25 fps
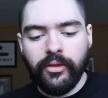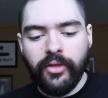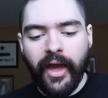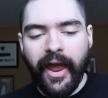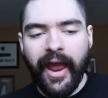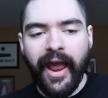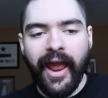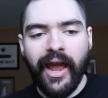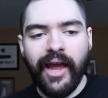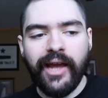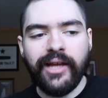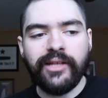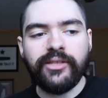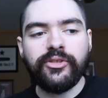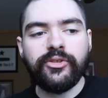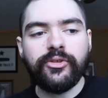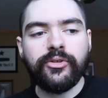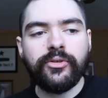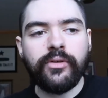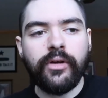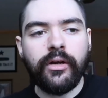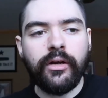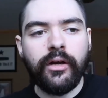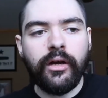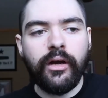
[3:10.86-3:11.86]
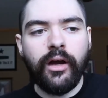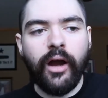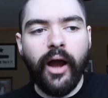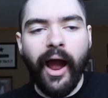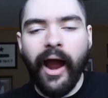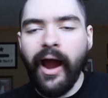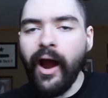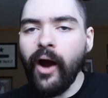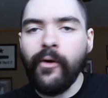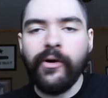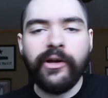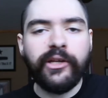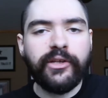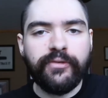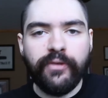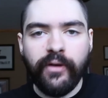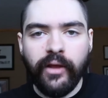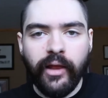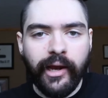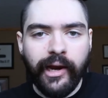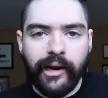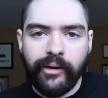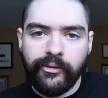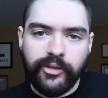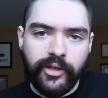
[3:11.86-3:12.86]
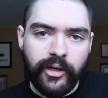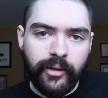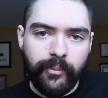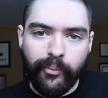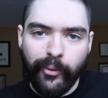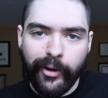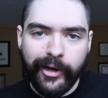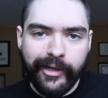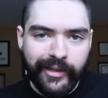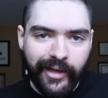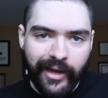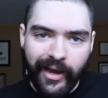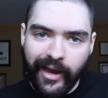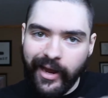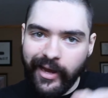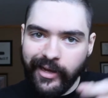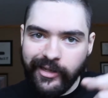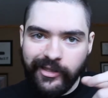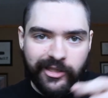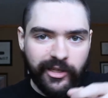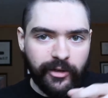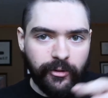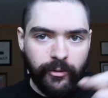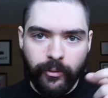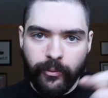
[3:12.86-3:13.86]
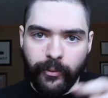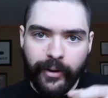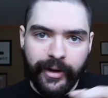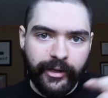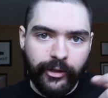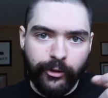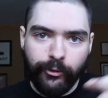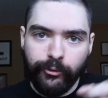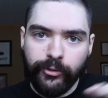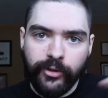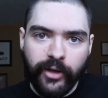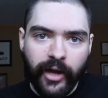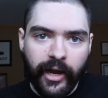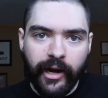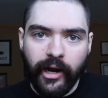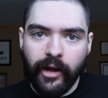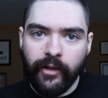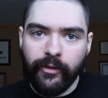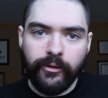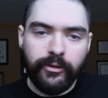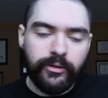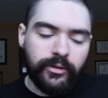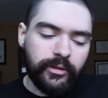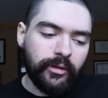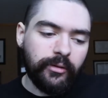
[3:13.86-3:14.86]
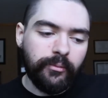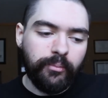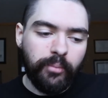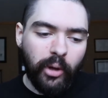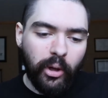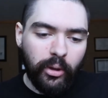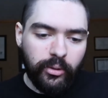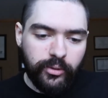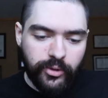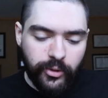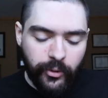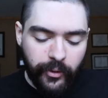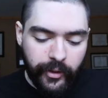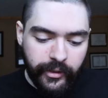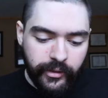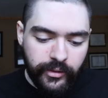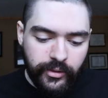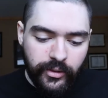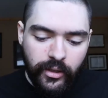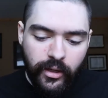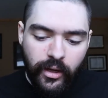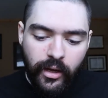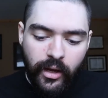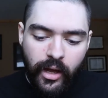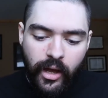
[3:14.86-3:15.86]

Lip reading: The hands, I always felt like I was going to break the hands. They were way too tight on those little ball joints.